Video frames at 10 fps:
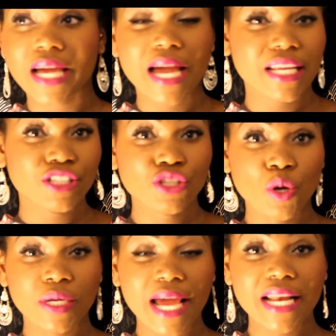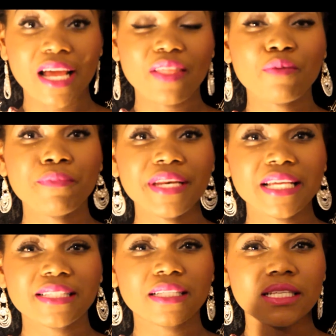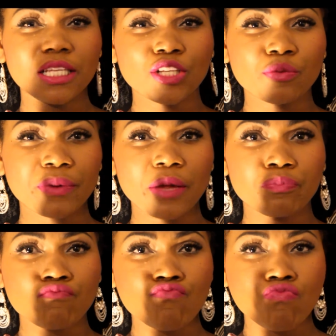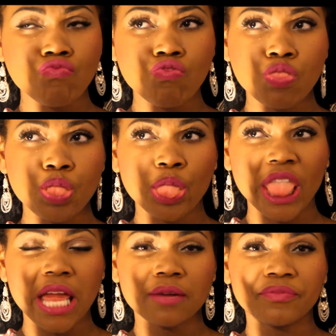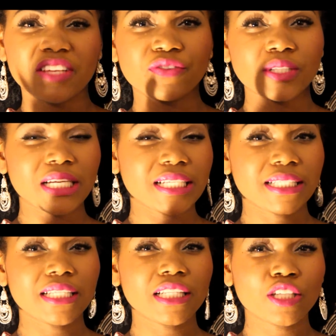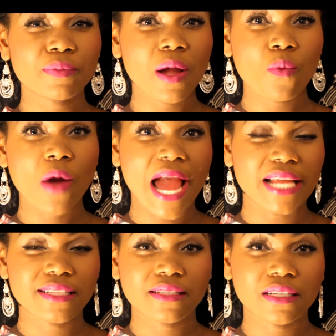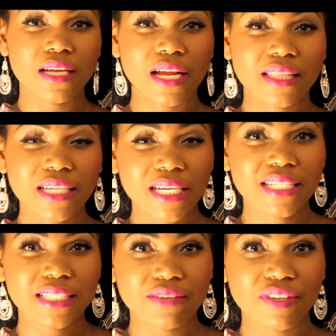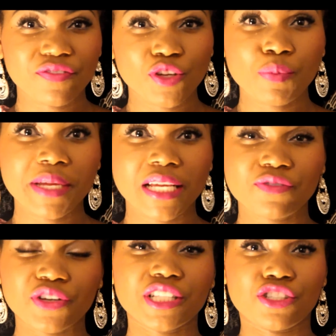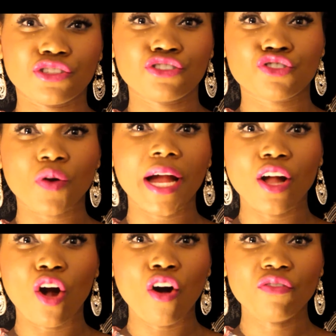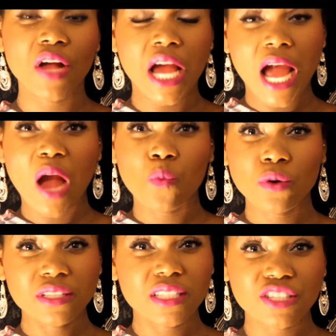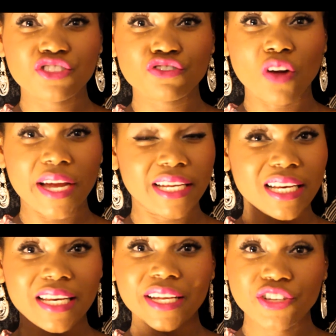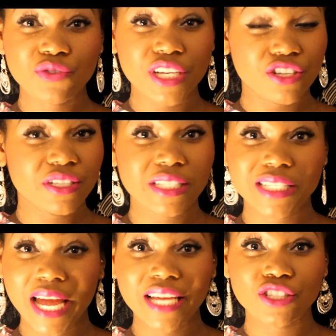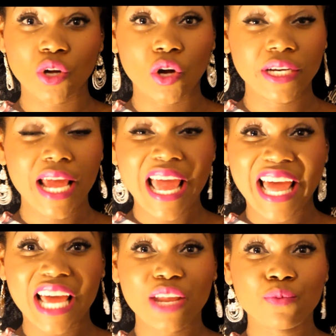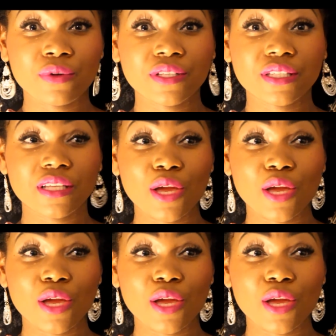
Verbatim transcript: and it's on and at the minute it's still a little bit feels like it's still a little bit wet and I think I need to give it a few minutes for it to just dry off and once it's dried it literally just stays on and it was